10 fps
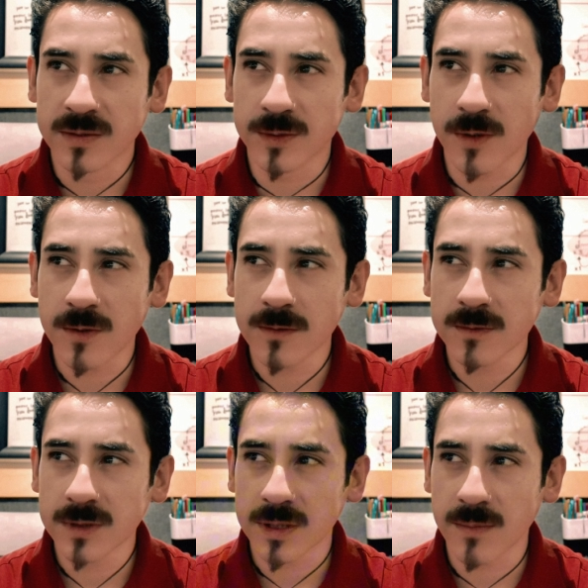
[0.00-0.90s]

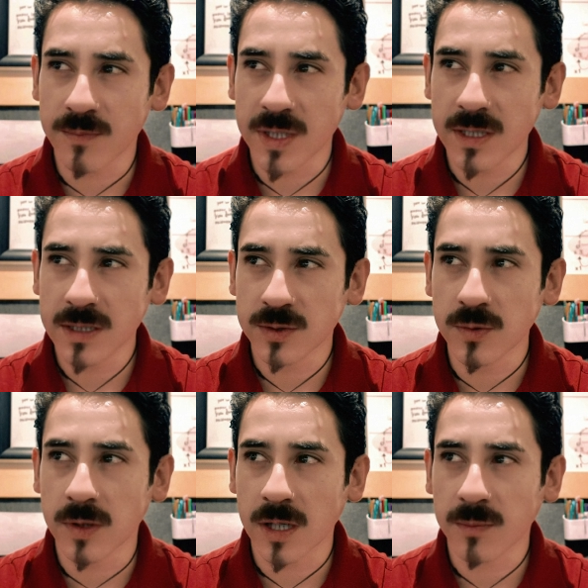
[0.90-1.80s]
don't be
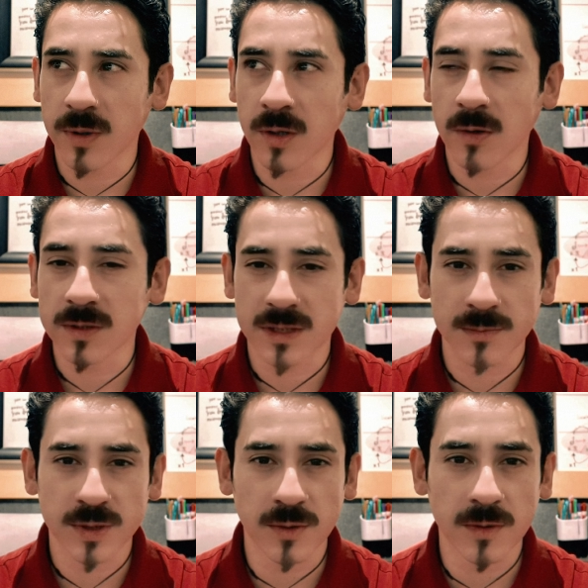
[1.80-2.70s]
too caught up on all the
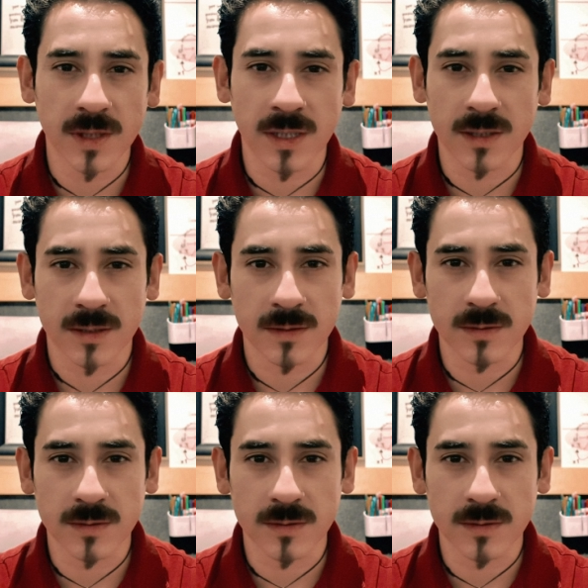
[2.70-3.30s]
symbols you're looking at.